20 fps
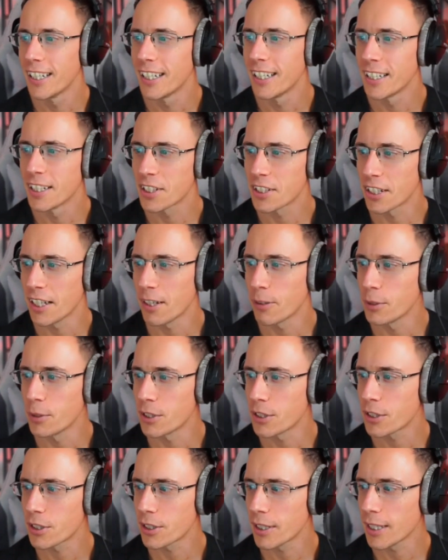So that
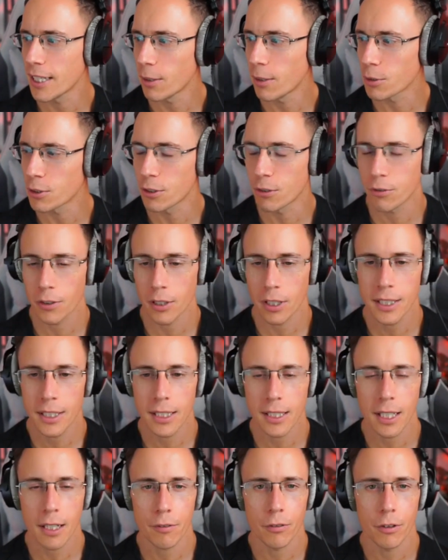was good fun. I
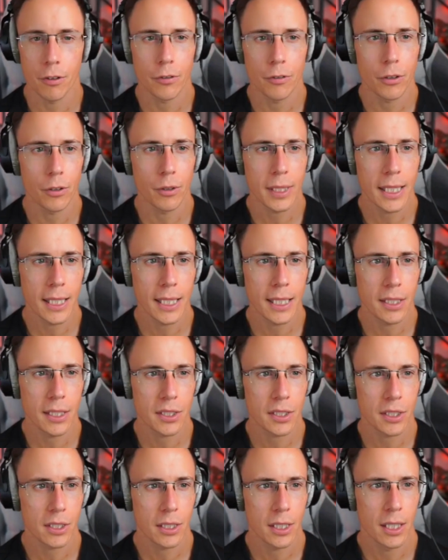did that for a few
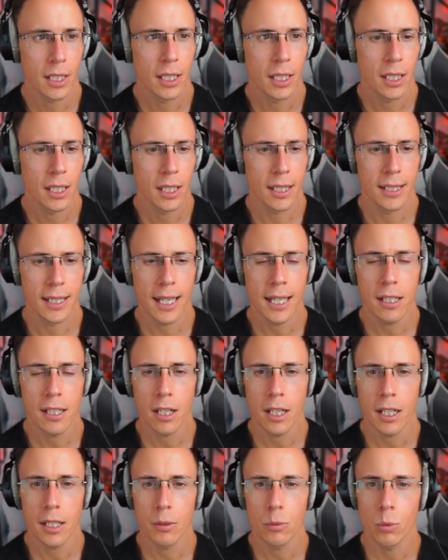years. Then
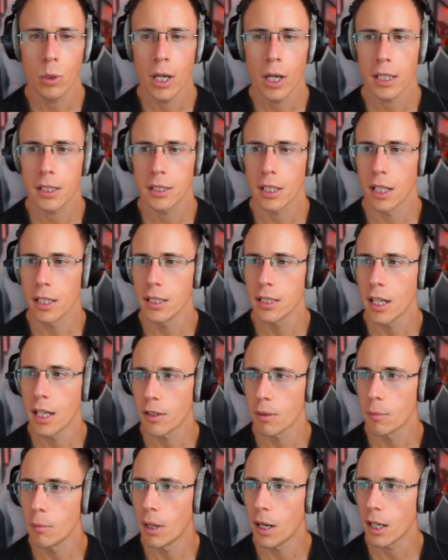I worked at
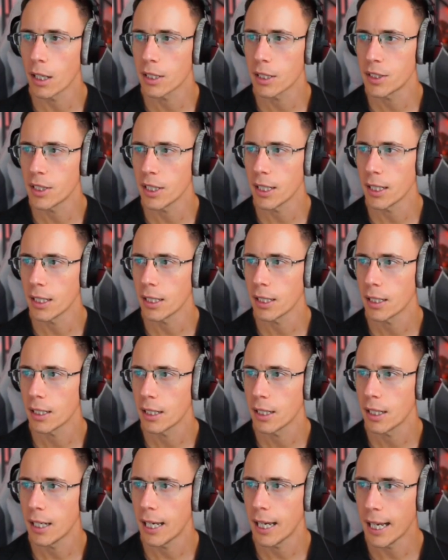another marketing
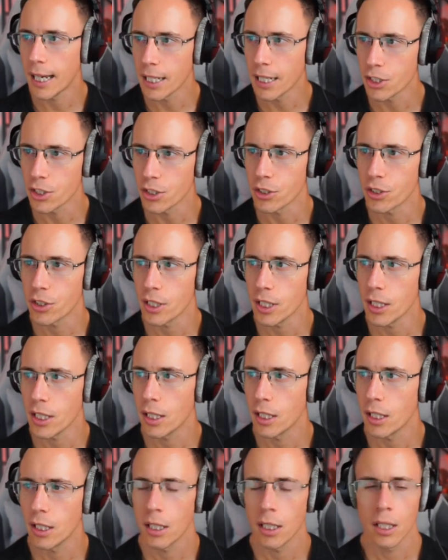agency,
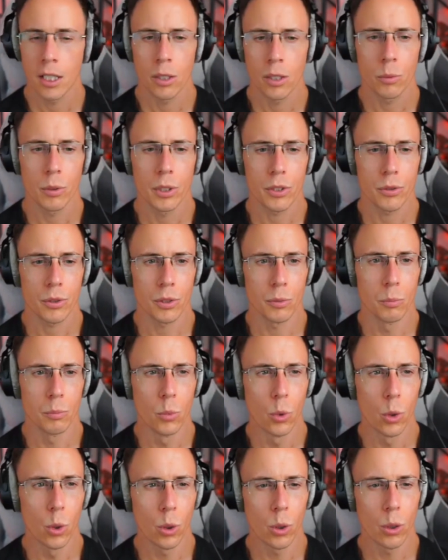which was
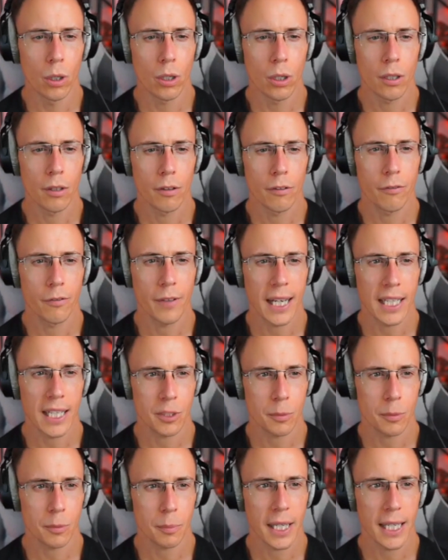more
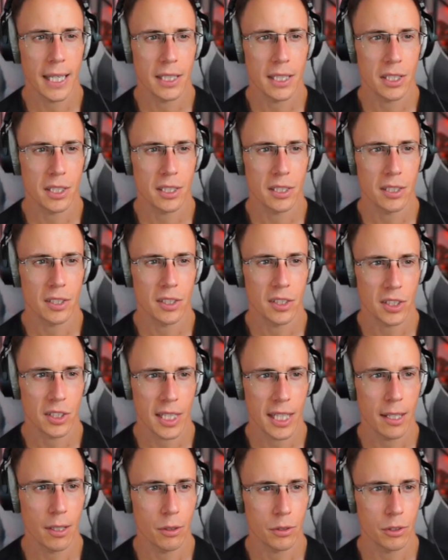fast-paced
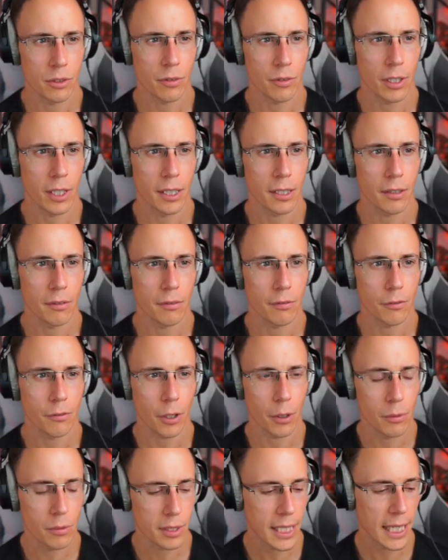sales of like
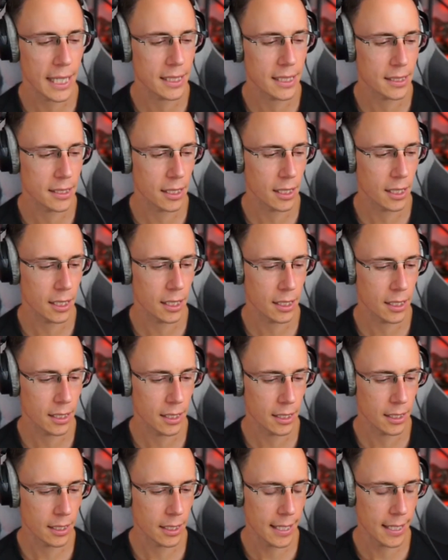phone data
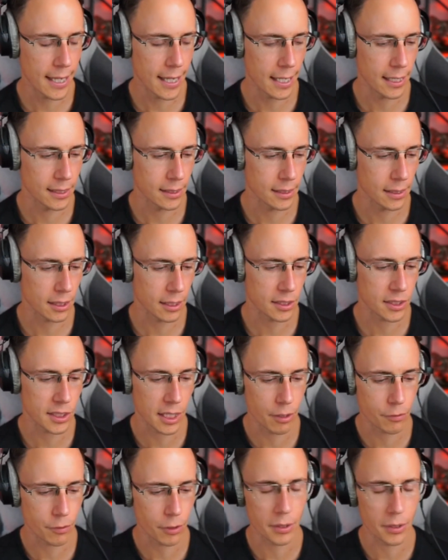and like cell
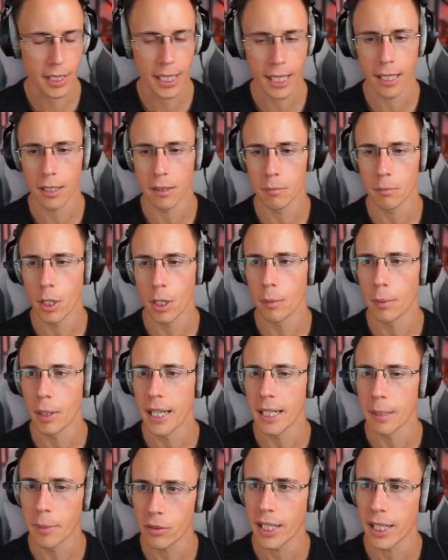phone data and
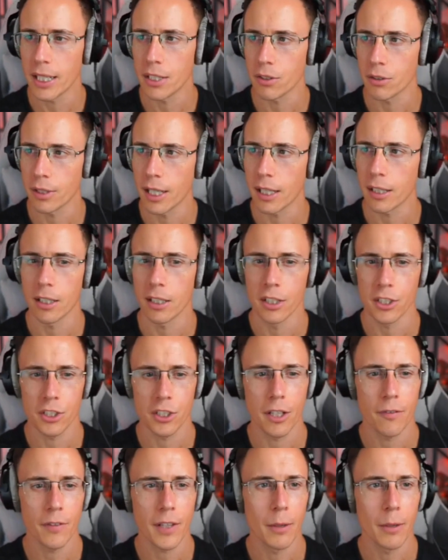email data and that kind of
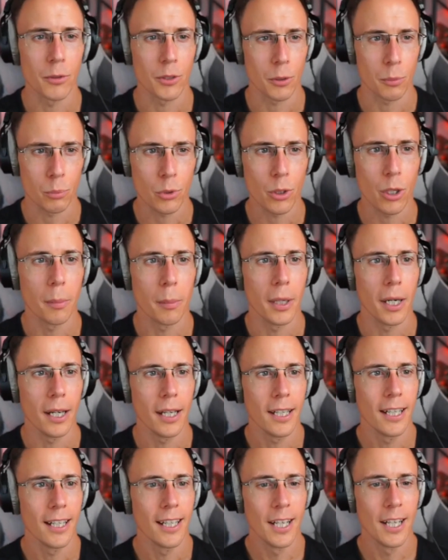stuff. That was a proper
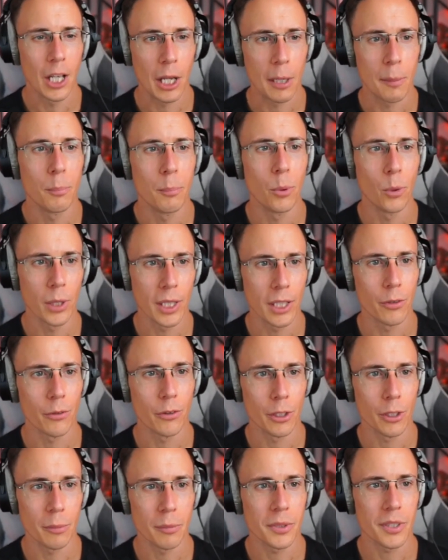like boiler
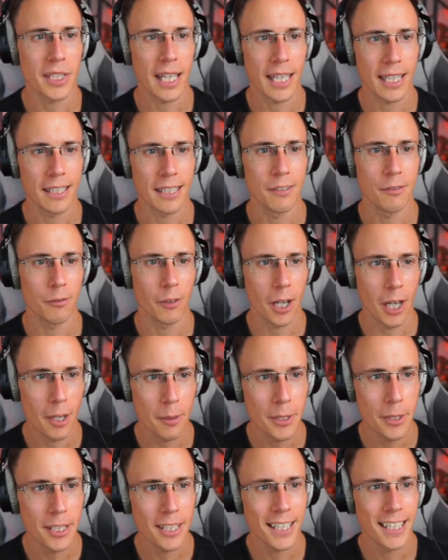room selling
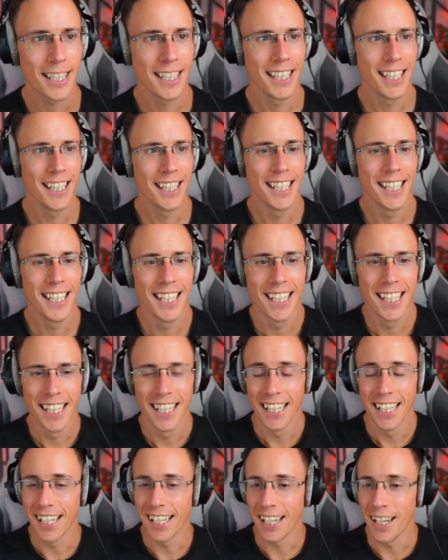environment.
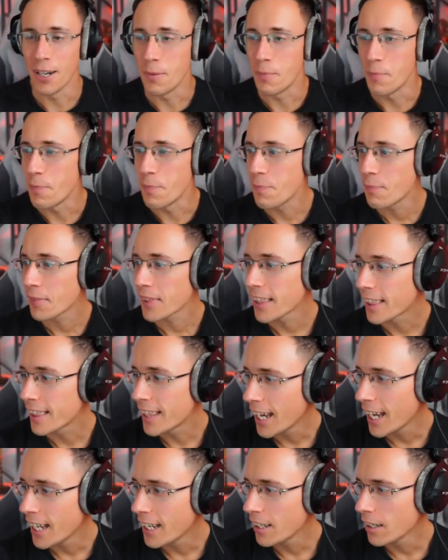
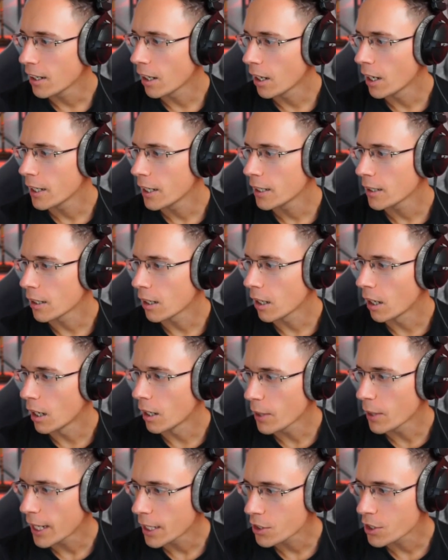Then I
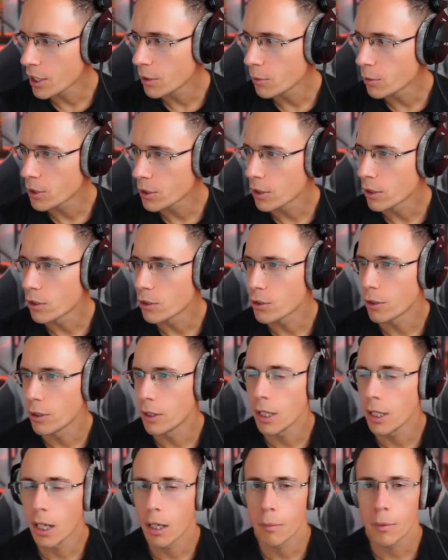actually was going to join
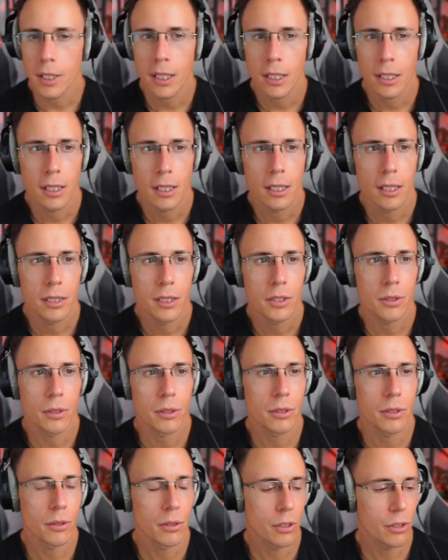the army. So I
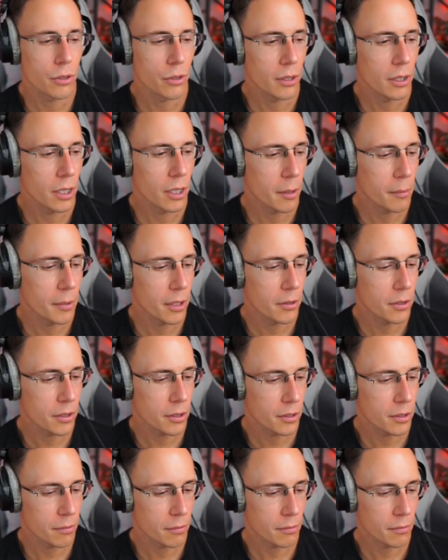was going to join the army. I was